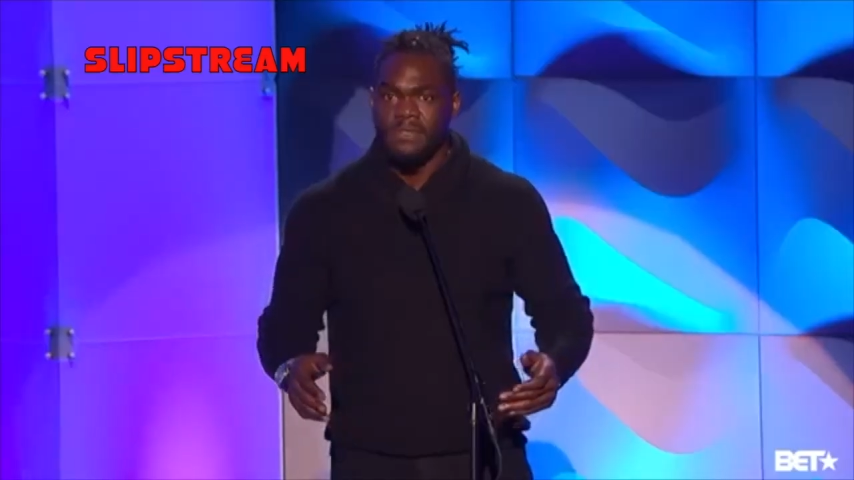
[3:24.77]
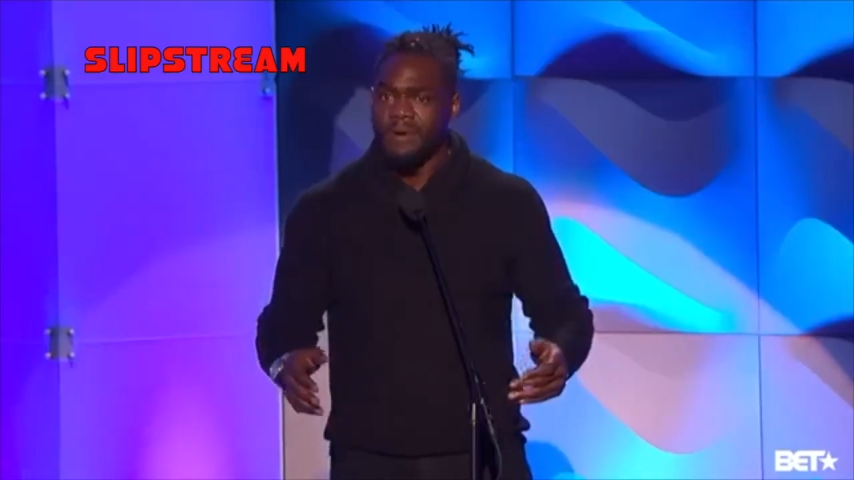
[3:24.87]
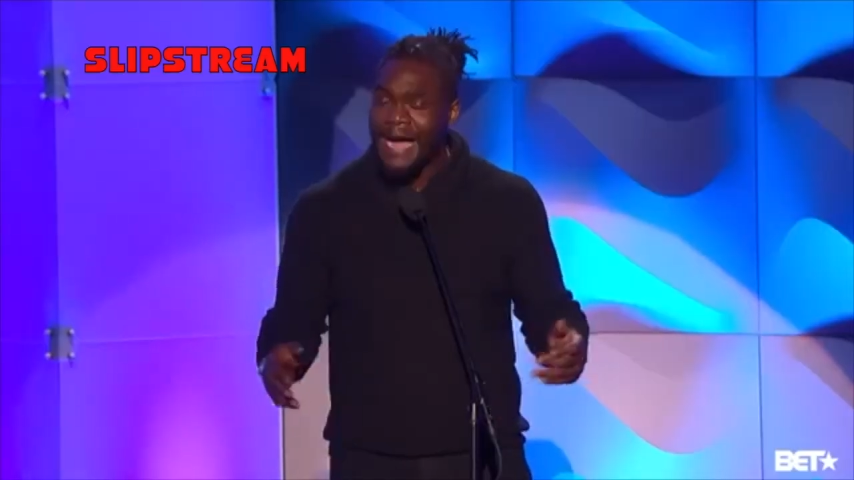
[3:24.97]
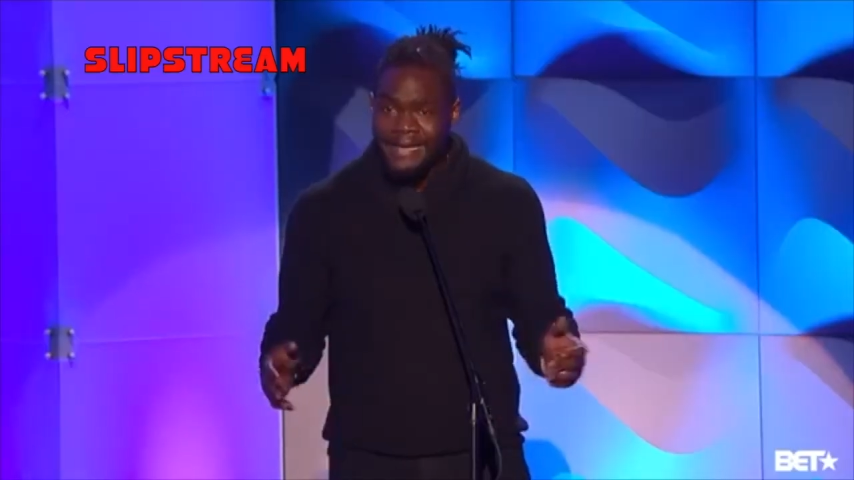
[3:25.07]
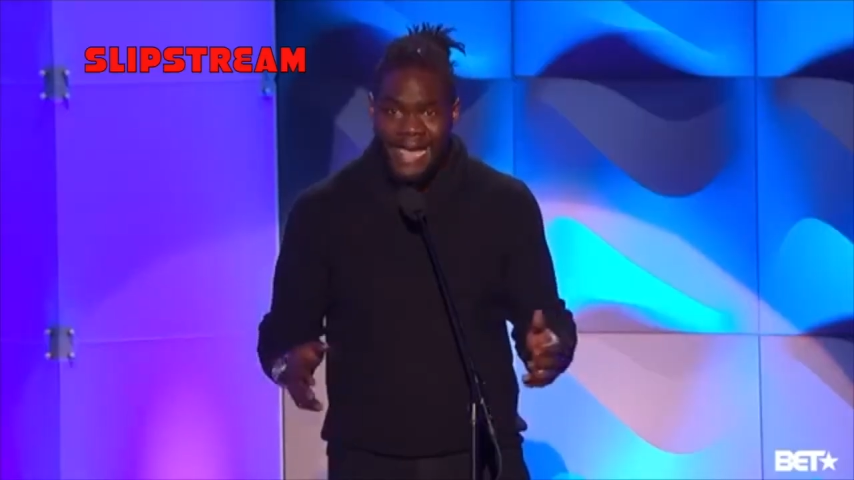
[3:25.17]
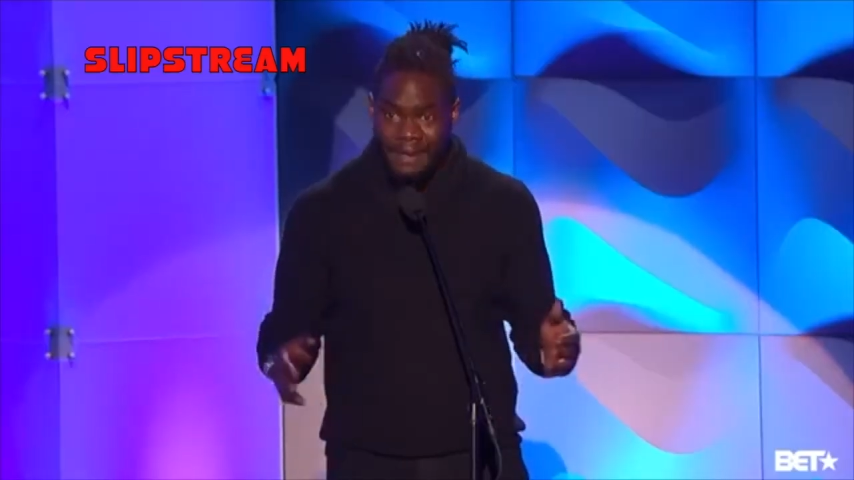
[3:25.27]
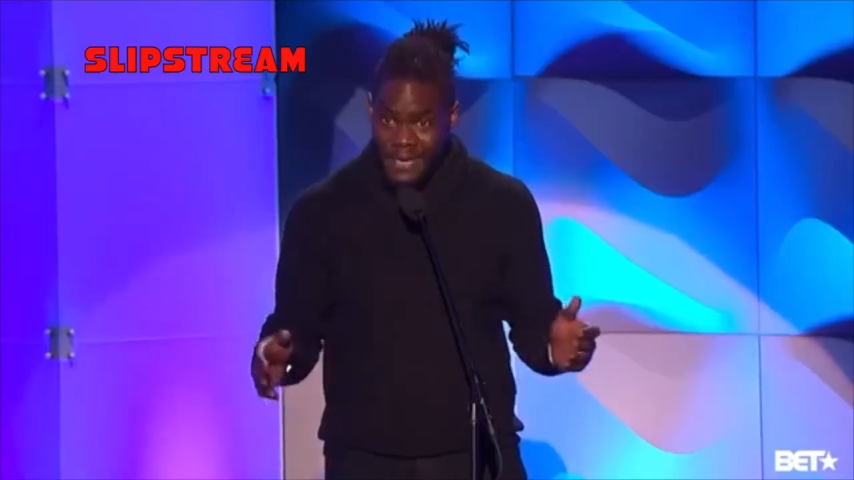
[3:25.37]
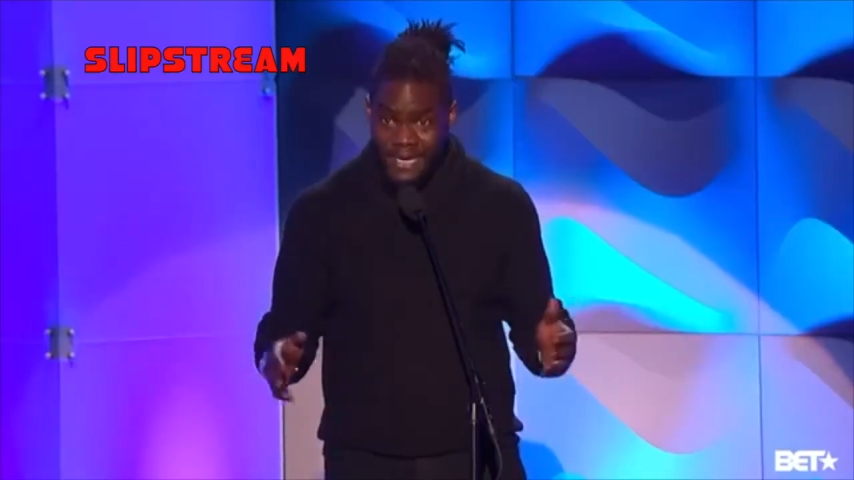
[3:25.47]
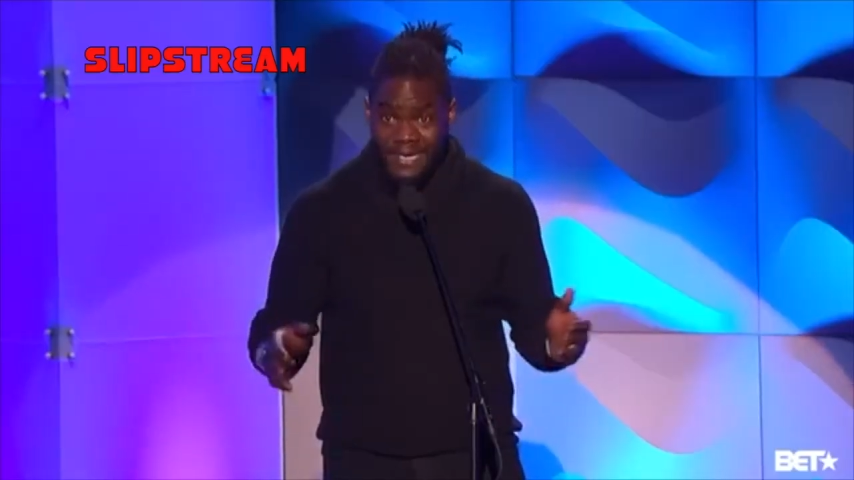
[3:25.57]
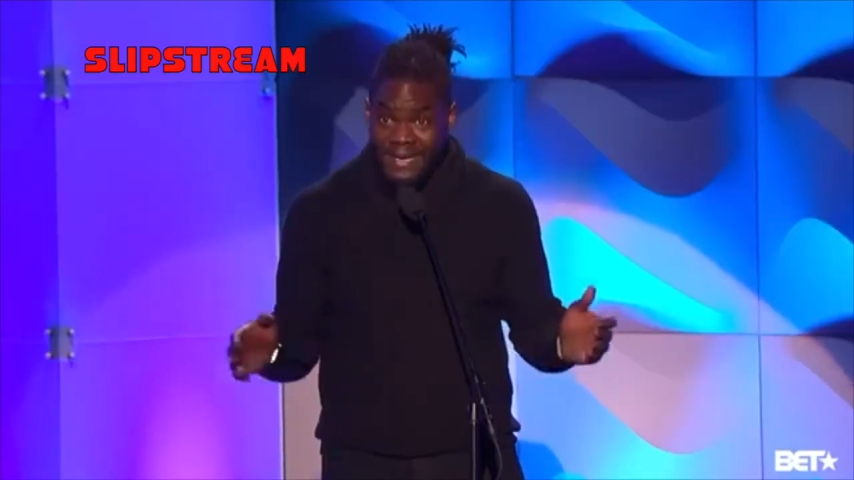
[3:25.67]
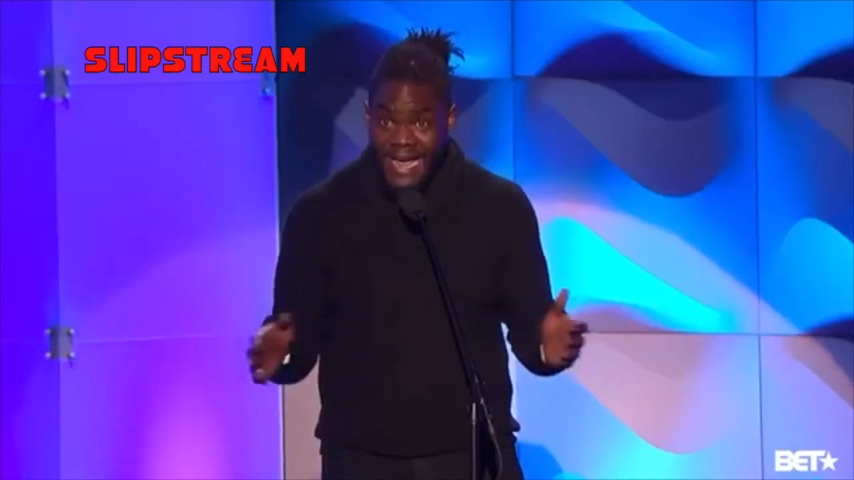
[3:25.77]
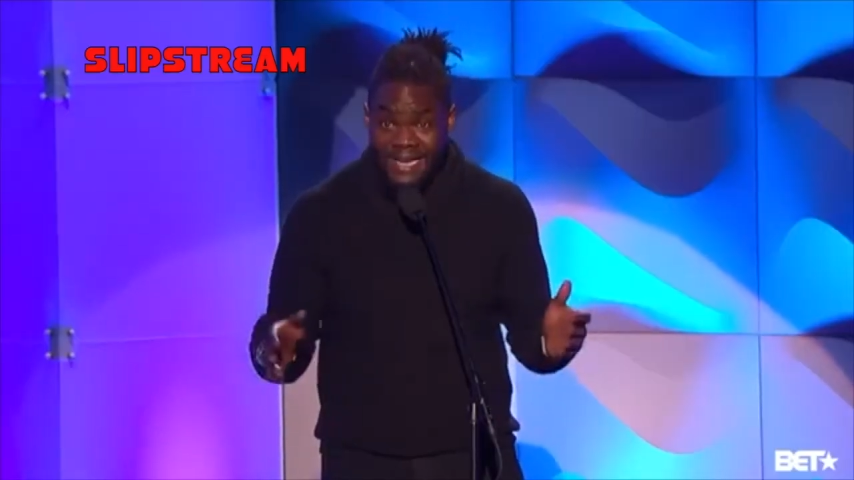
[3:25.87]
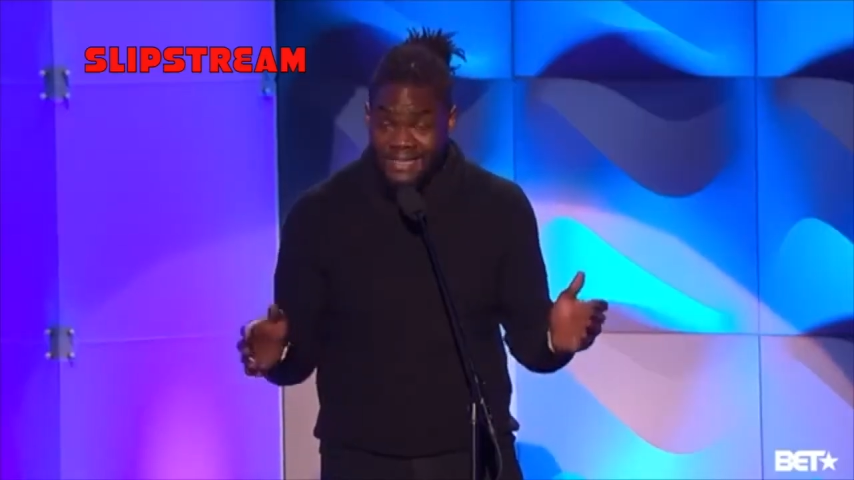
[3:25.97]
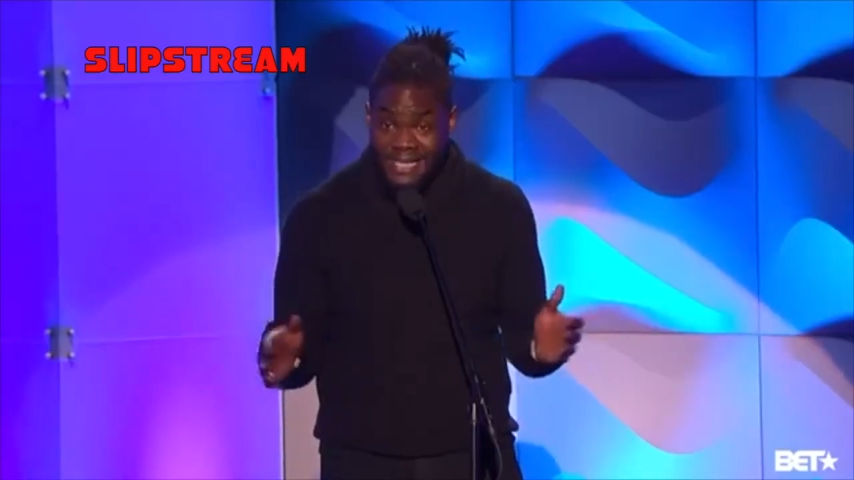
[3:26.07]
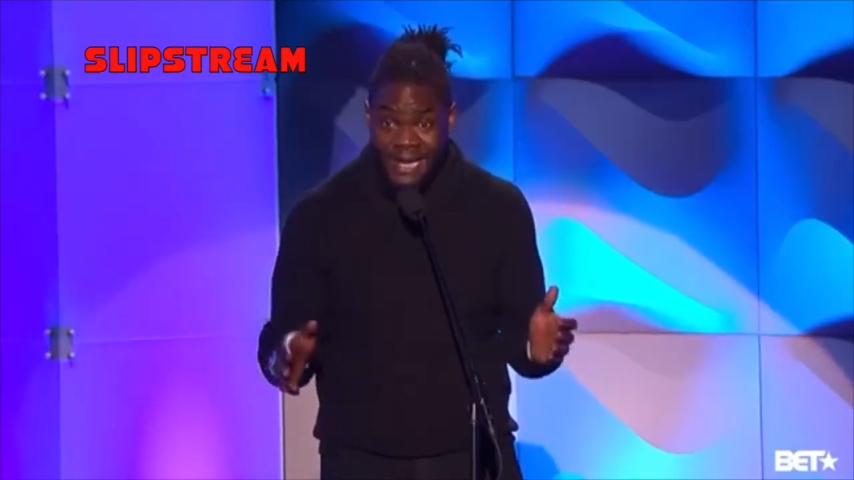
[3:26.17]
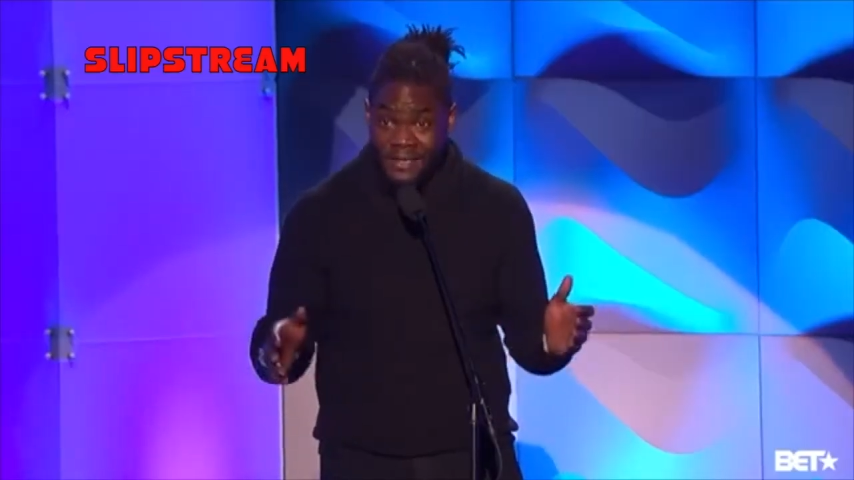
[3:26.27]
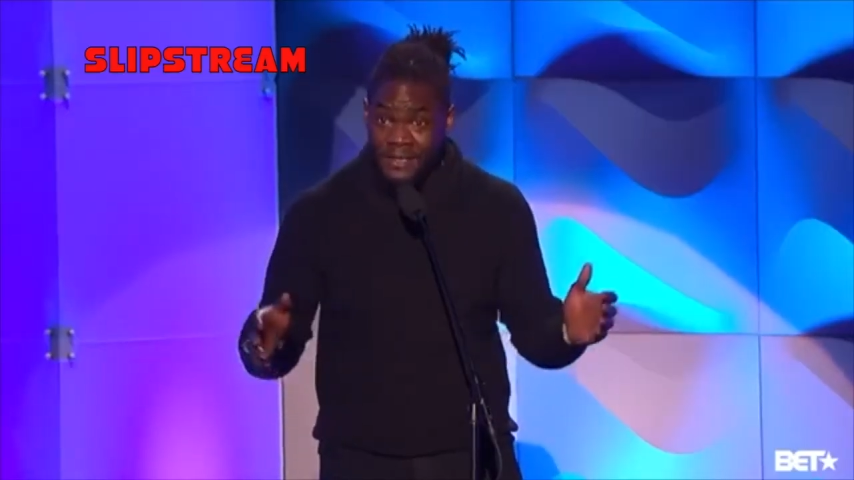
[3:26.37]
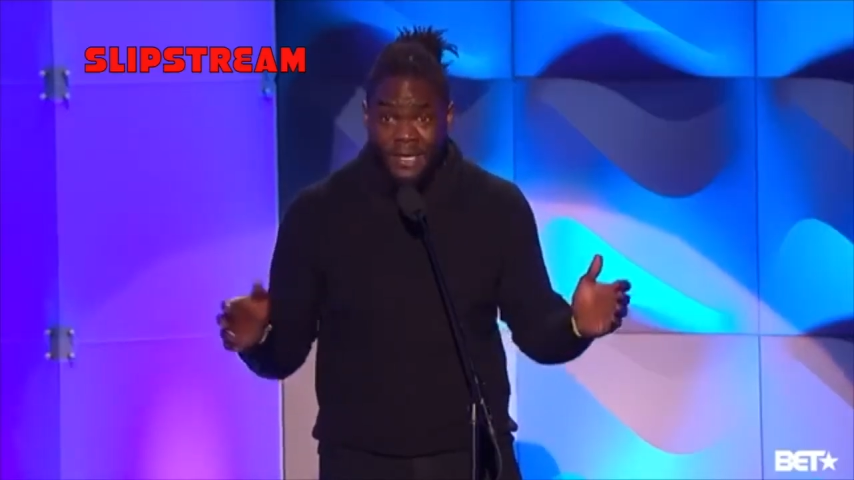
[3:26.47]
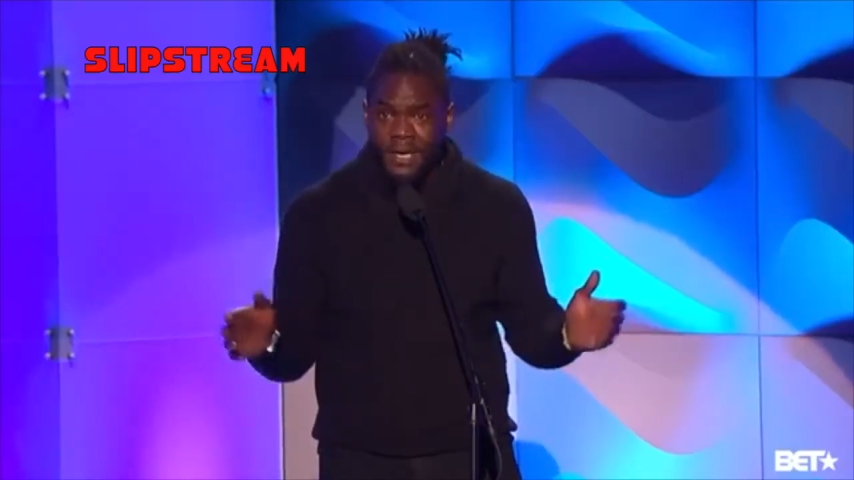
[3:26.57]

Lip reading: So I came here today to tell you,